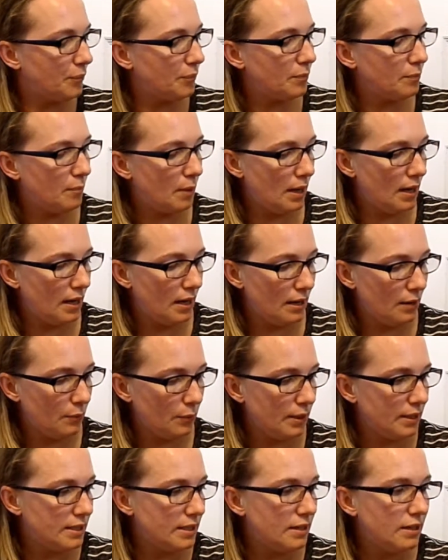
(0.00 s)
But
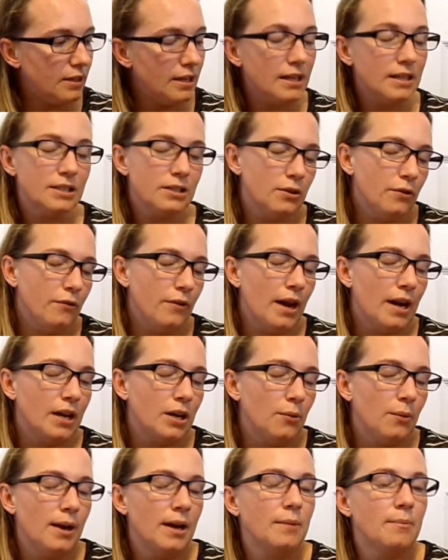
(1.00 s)
we did get to
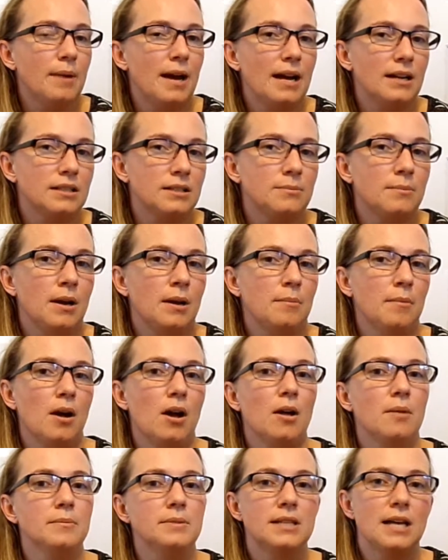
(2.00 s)
evacuate back to my
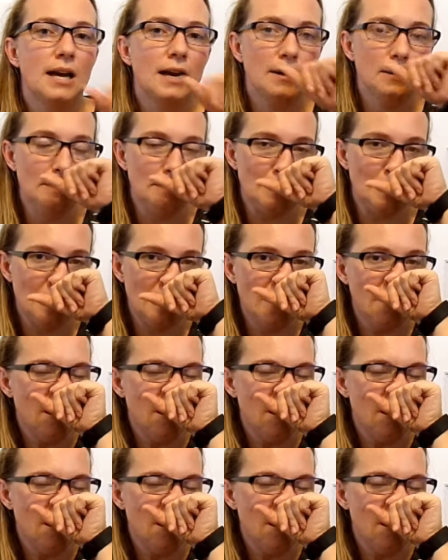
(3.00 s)
mom's house.